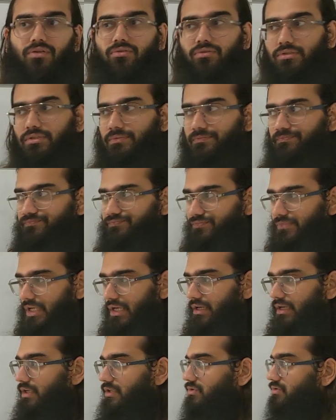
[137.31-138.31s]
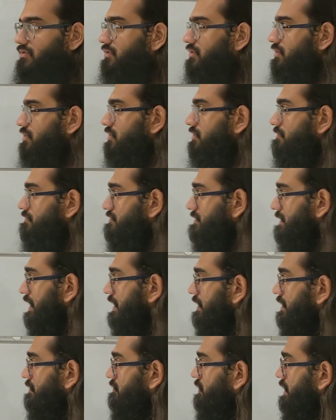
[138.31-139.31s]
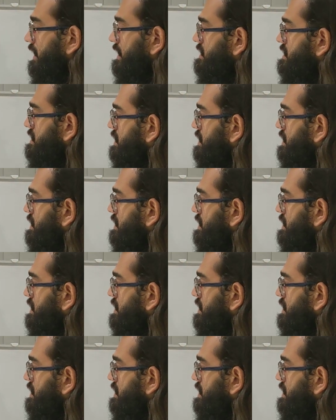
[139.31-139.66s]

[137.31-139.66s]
those. So we can